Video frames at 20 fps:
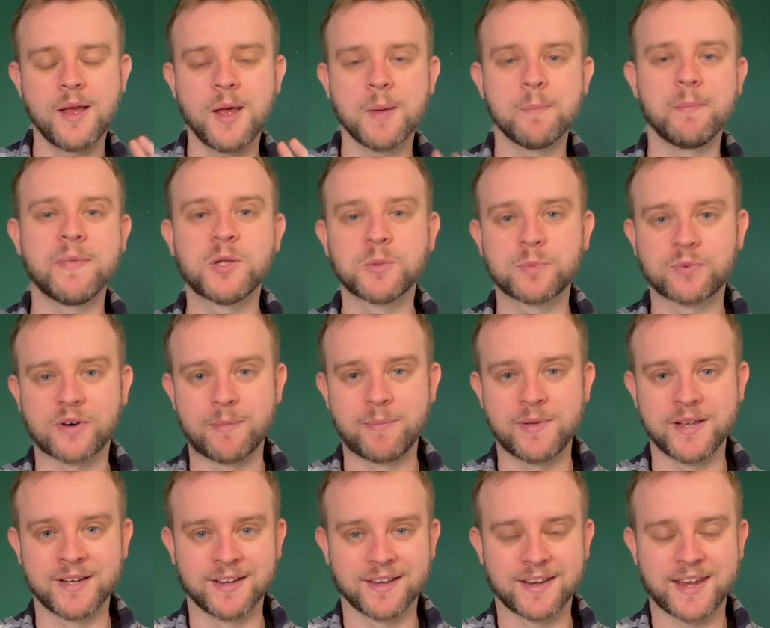Meal
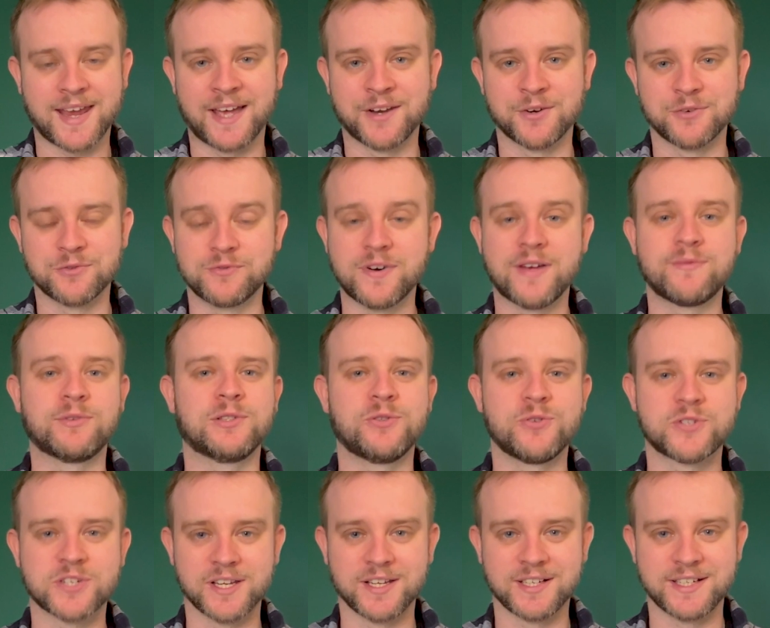prepping can
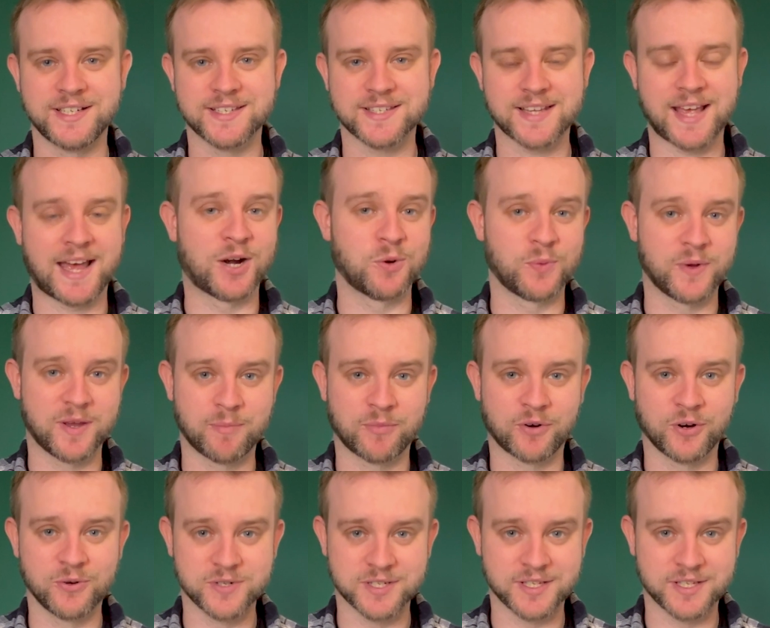revolutionize how we approach